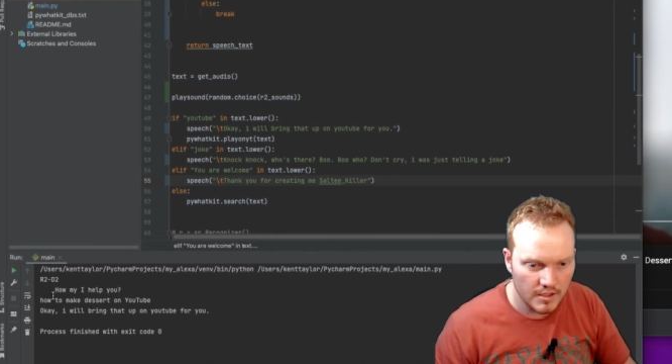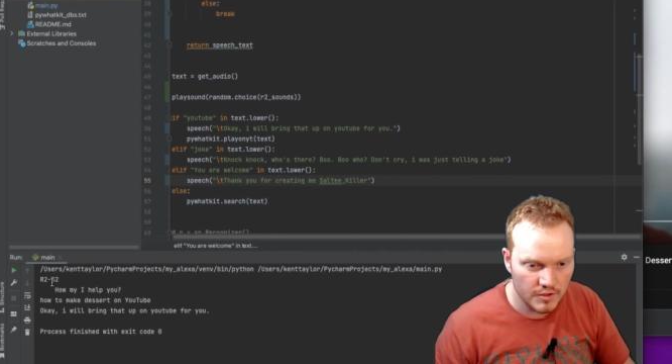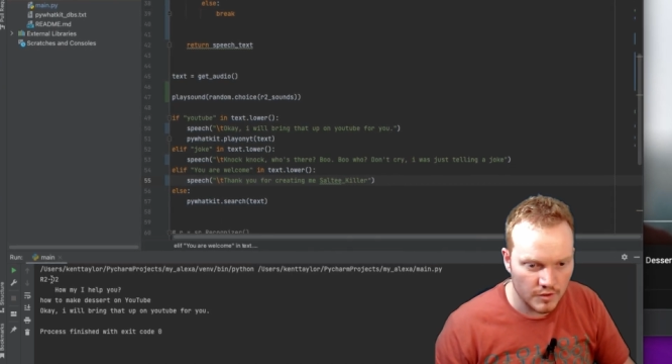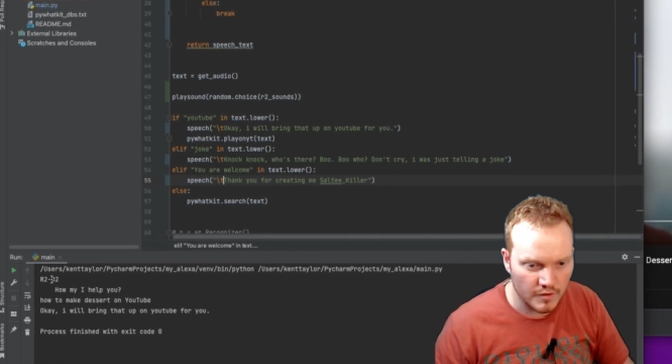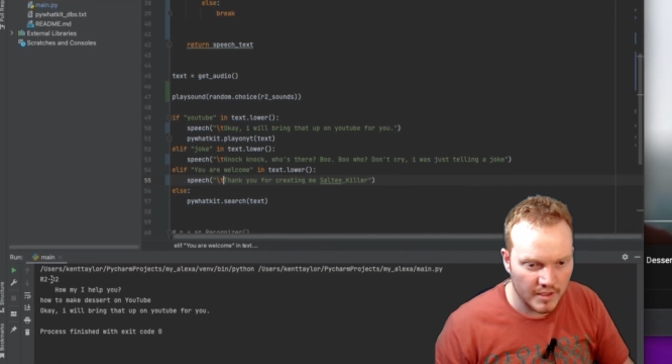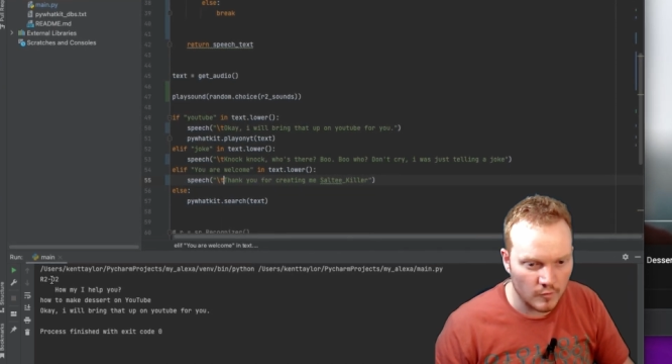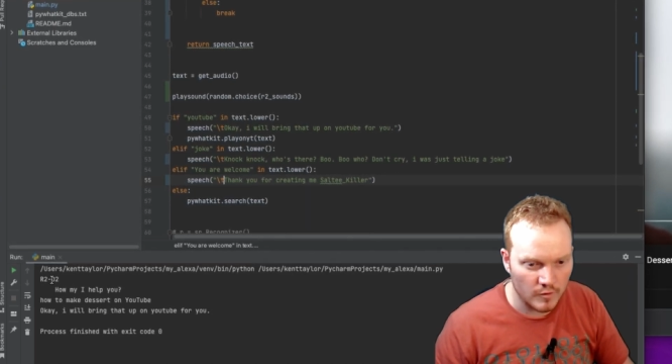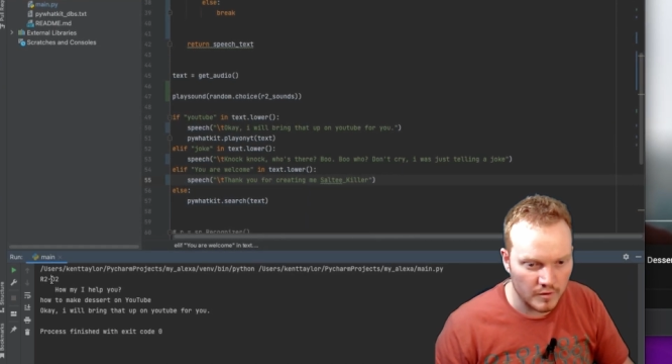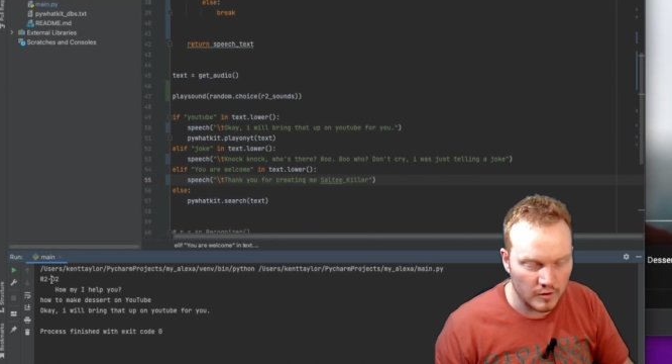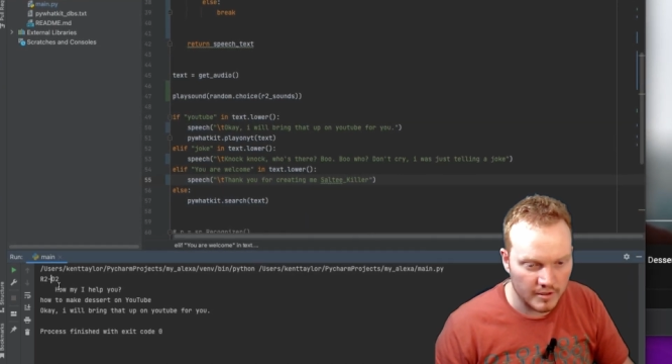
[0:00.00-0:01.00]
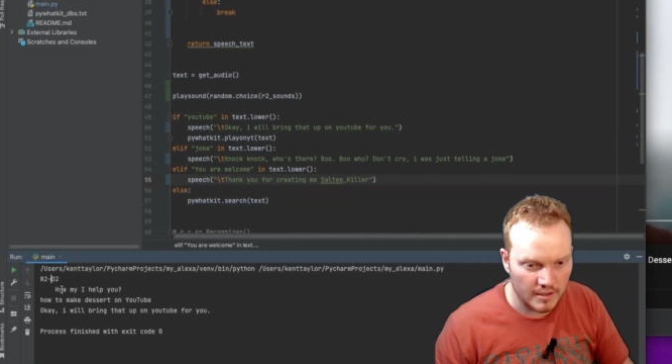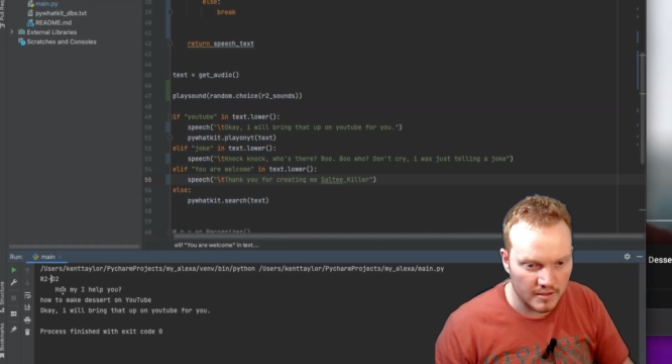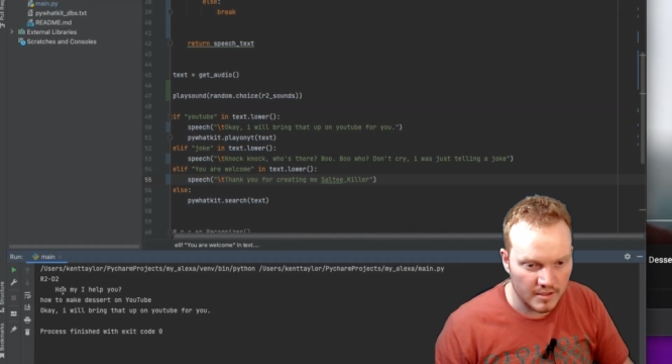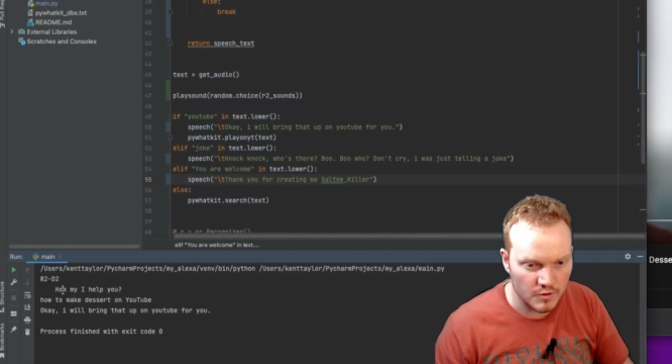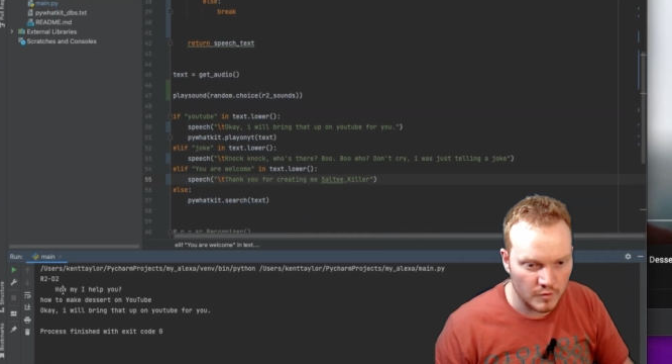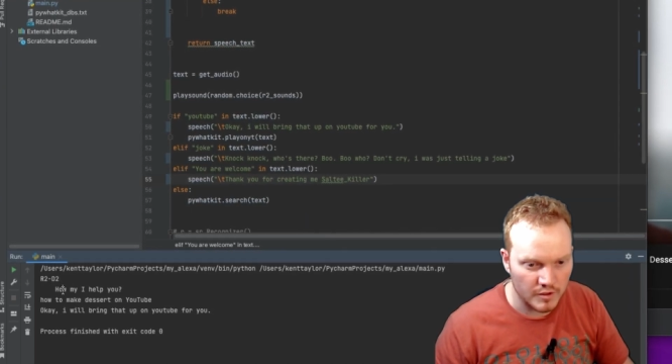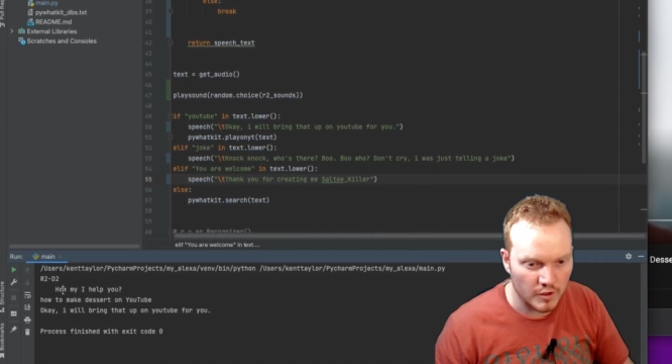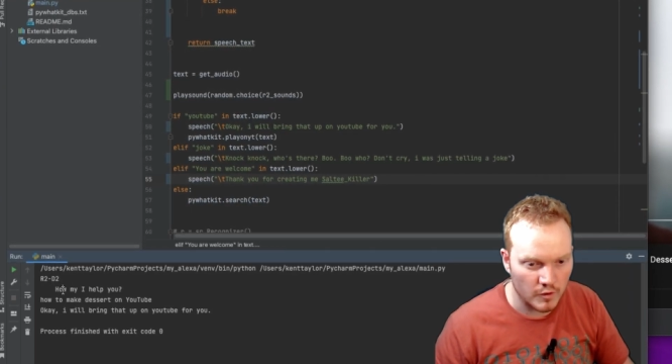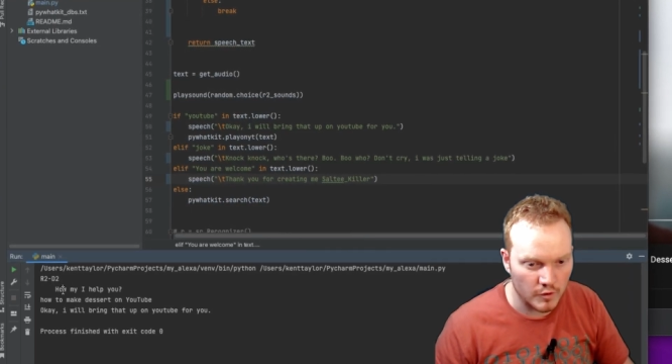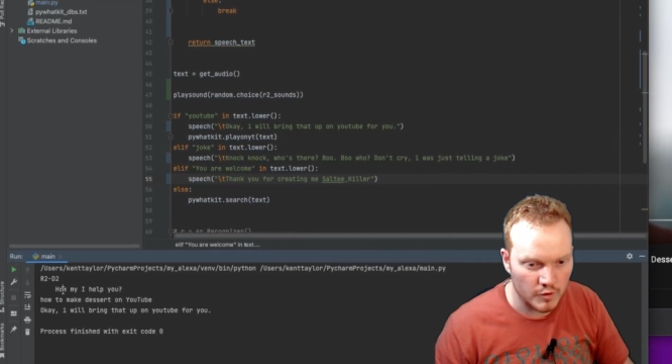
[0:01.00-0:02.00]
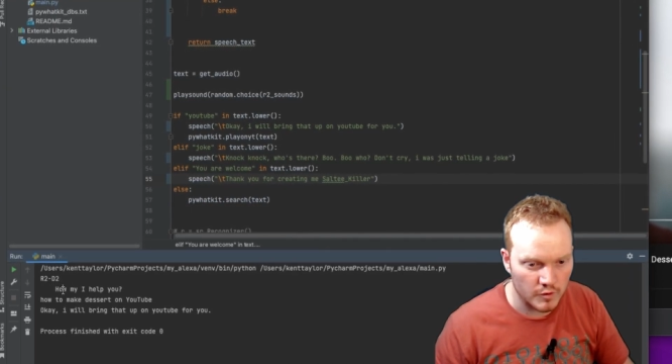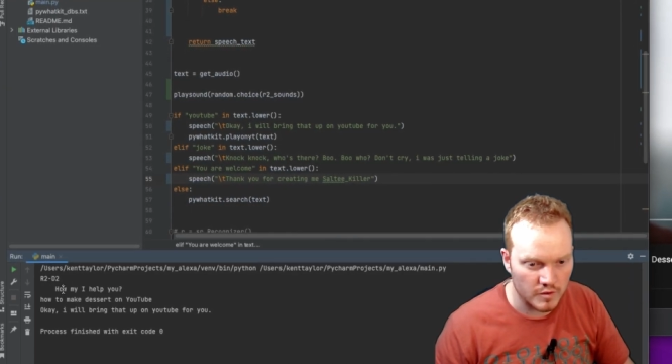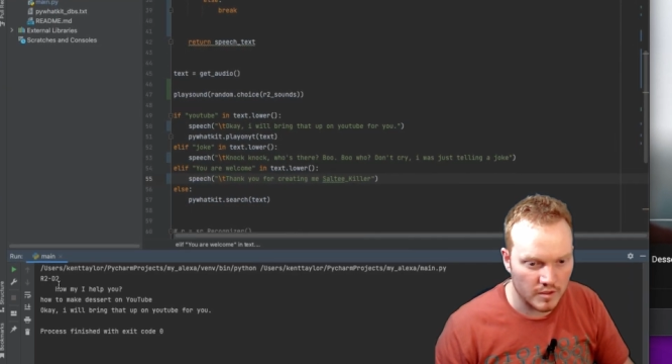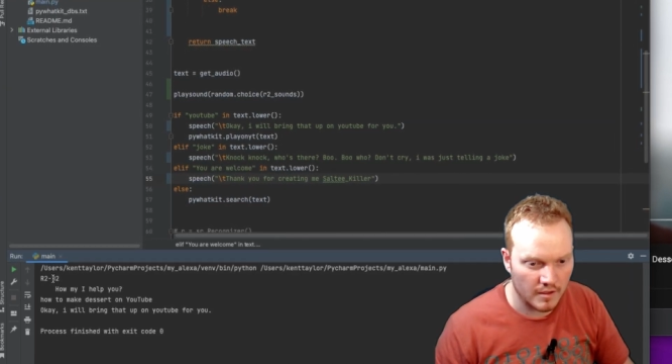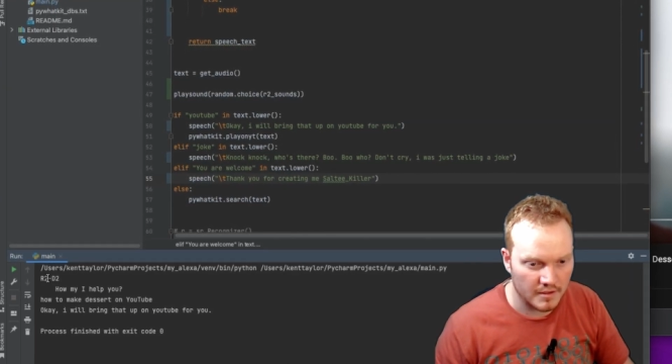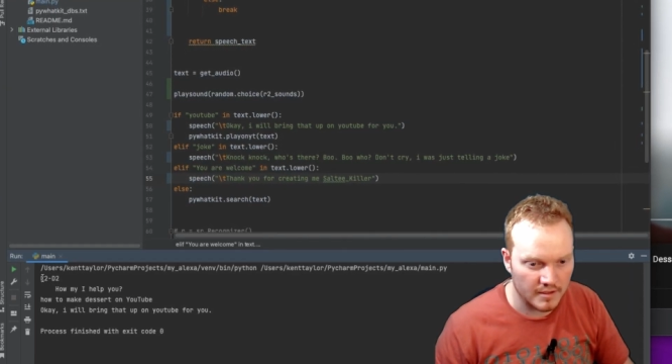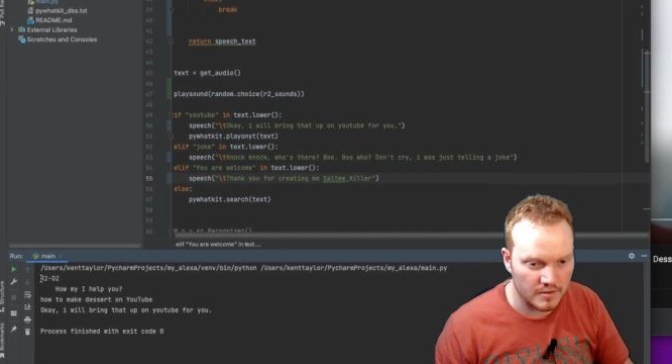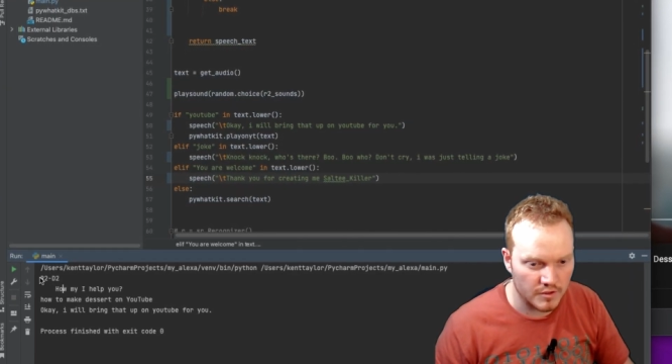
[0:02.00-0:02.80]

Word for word: So that when we look at this, we know who's talking.